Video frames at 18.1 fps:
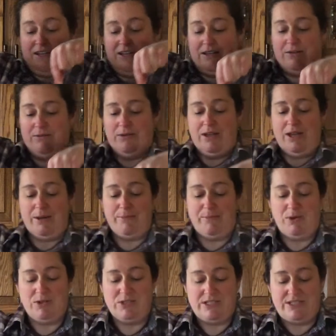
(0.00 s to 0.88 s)
And we got
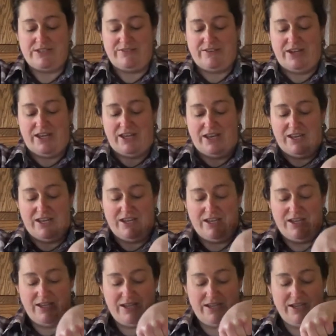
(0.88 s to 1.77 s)
most of it.
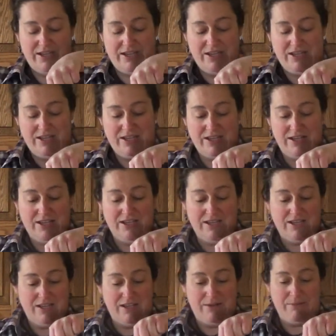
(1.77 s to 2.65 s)

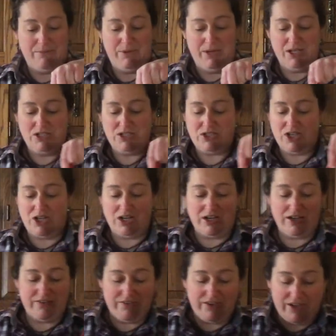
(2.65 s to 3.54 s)
Big
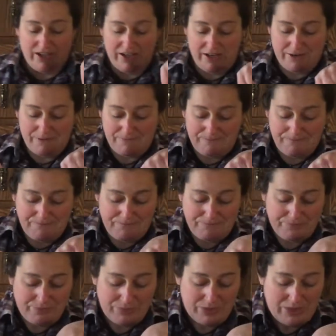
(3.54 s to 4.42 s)
chunk of it.
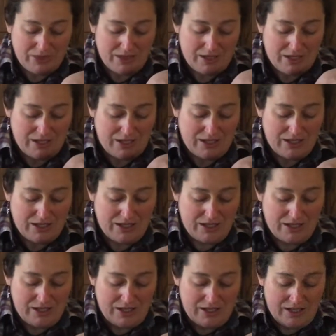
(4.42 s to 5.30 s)

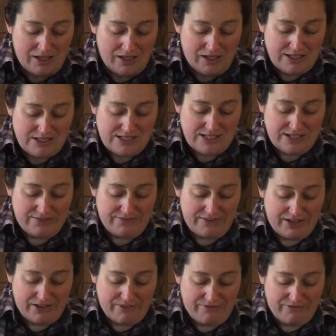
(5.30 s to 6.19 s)
Let's see if
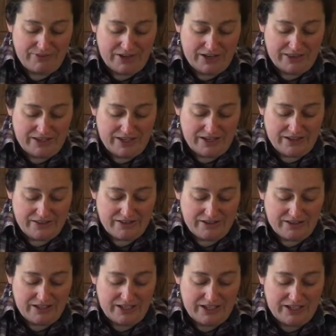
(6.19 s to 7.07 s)
I can find that
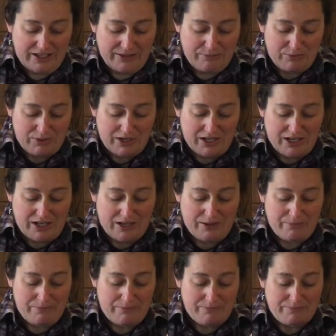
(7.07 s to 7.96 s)
other leg and bring it
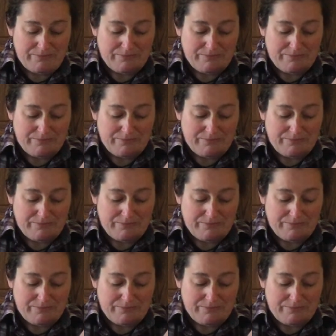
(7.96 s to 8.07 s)
up.